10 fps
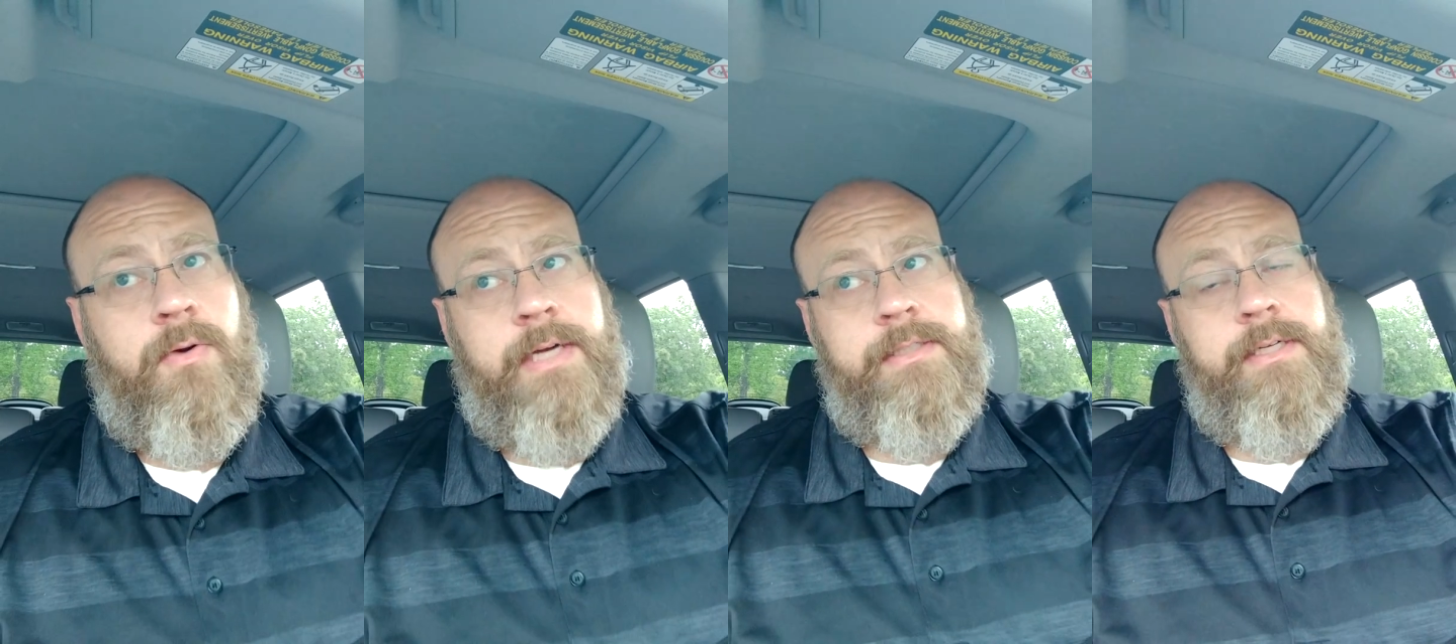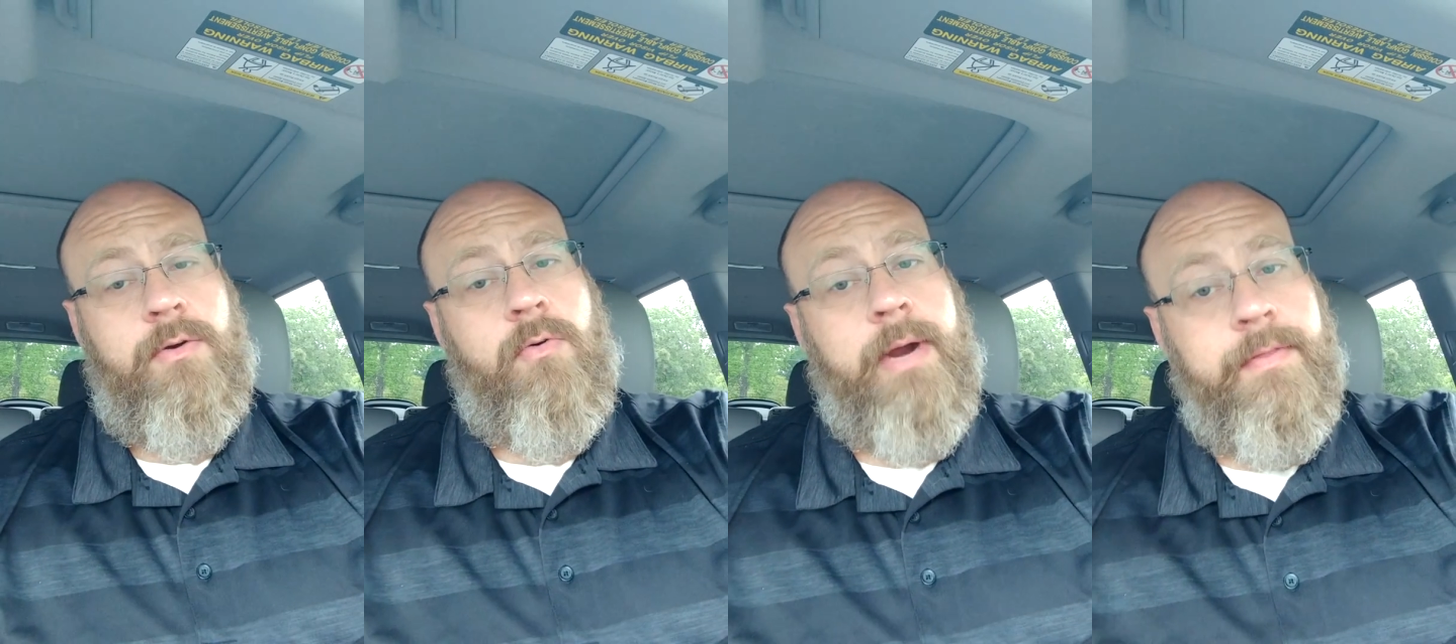go around
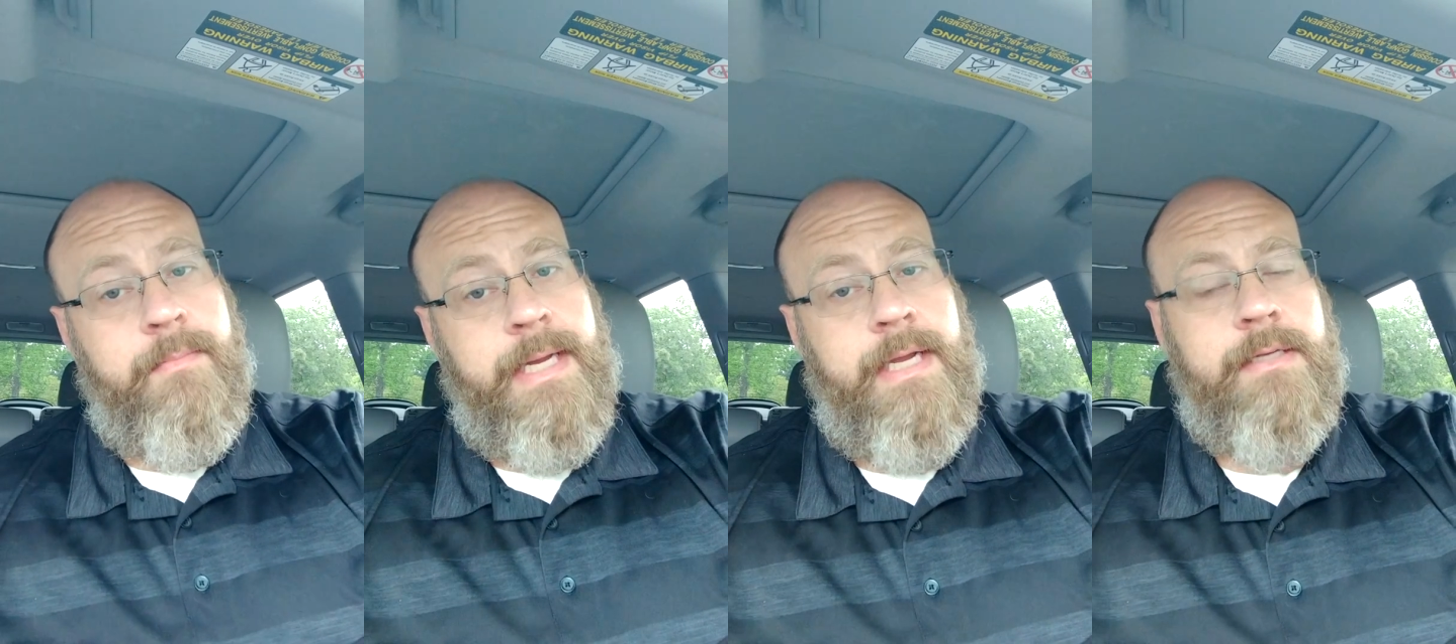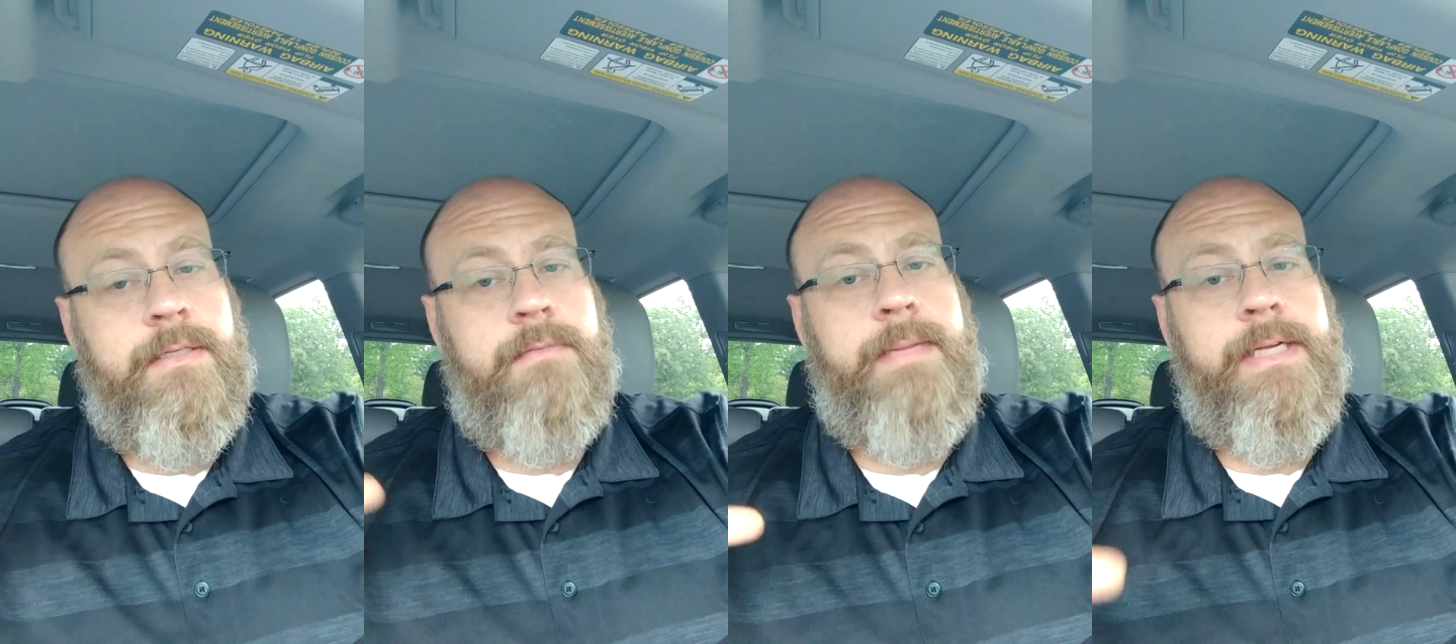the back to
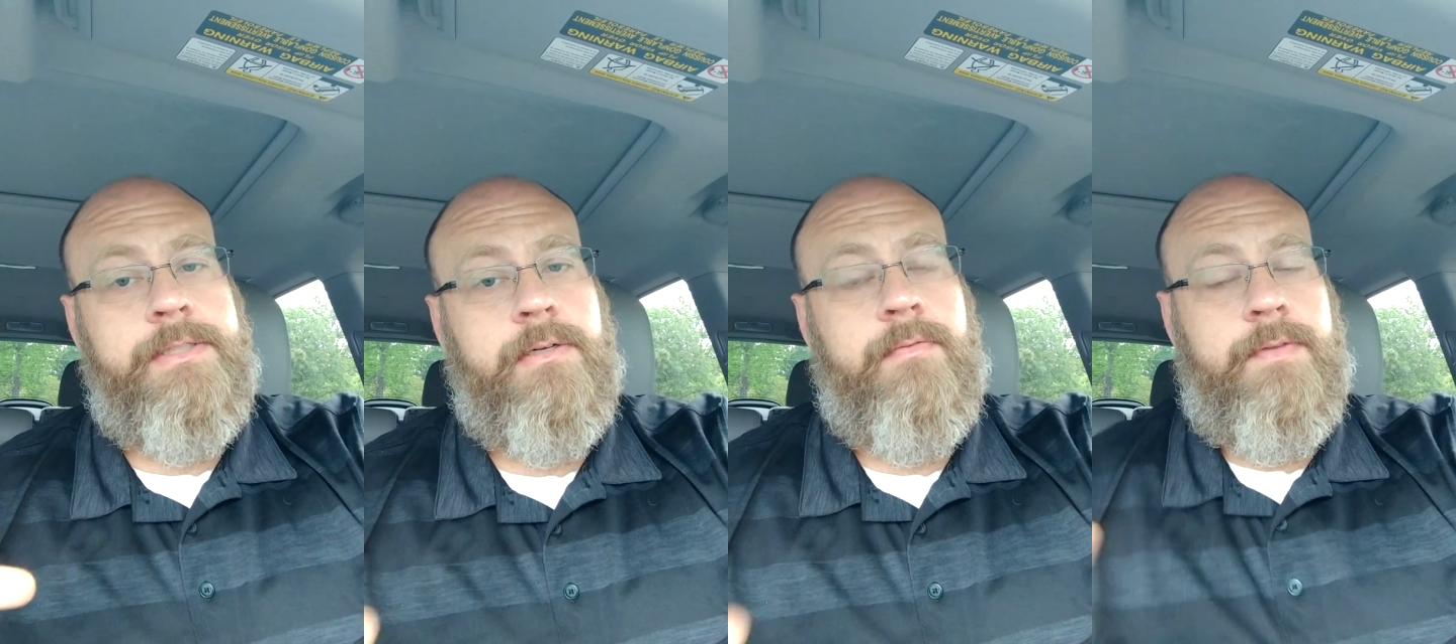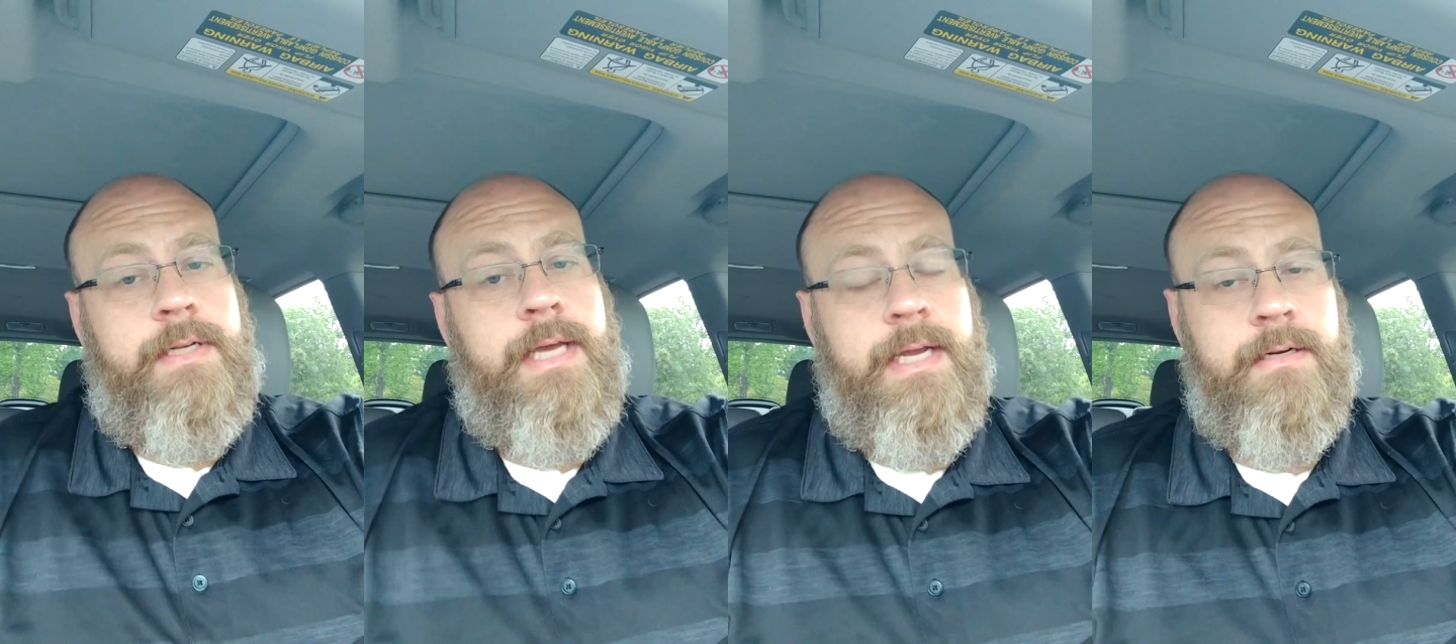make sure of the tag
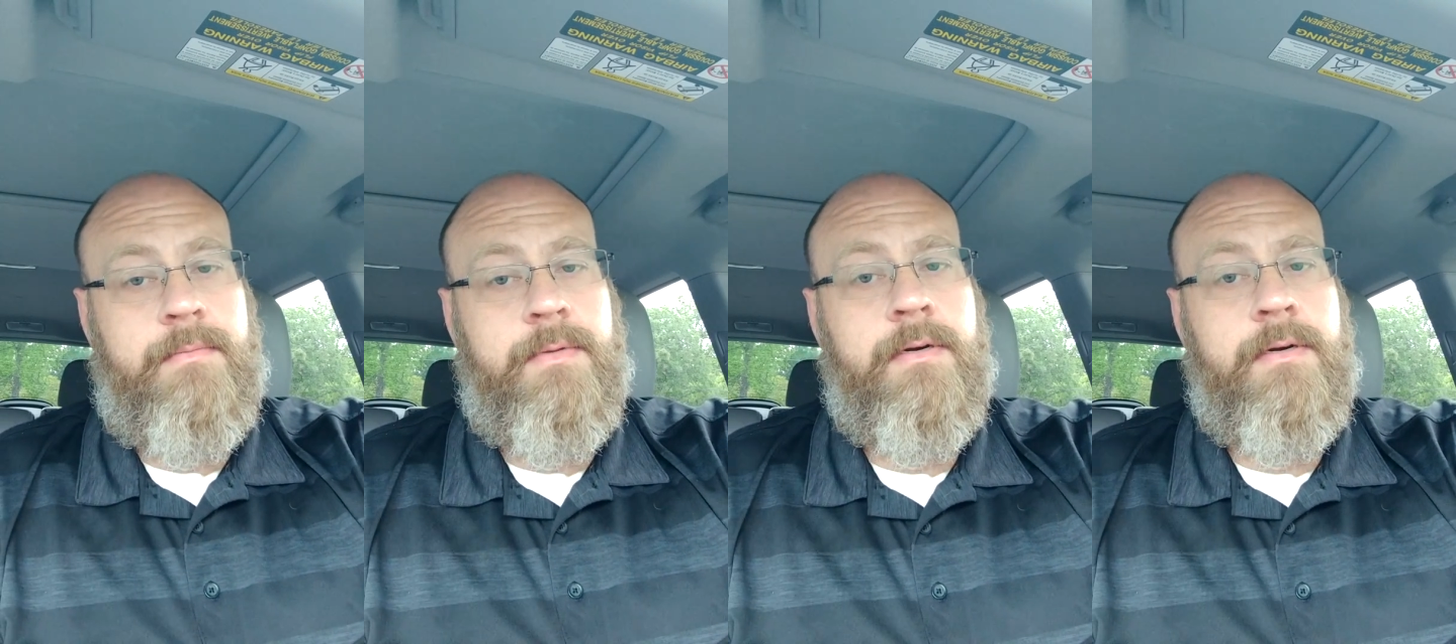number.